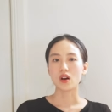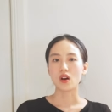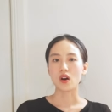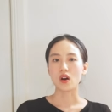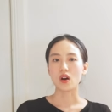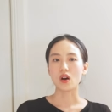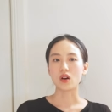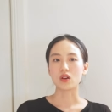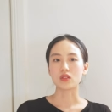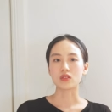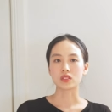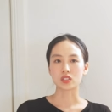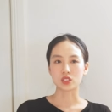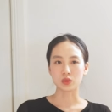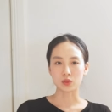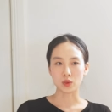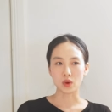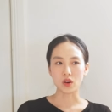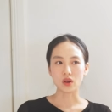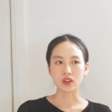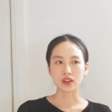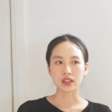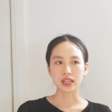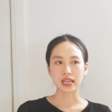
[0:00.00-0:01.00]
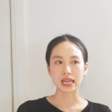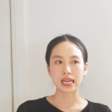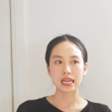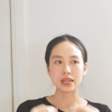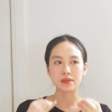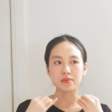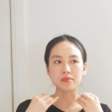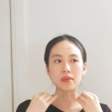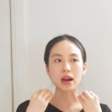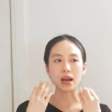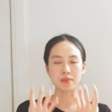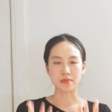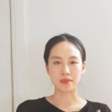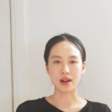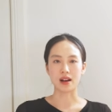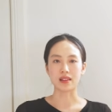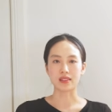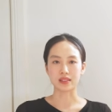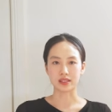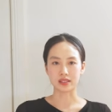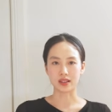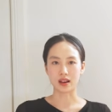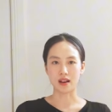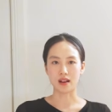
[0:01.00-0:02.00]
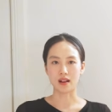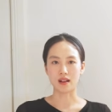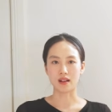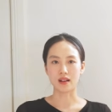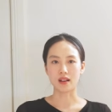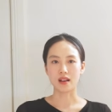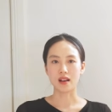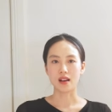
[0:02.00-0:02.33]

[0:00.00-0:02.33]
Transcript: on the spot in my mother tongue.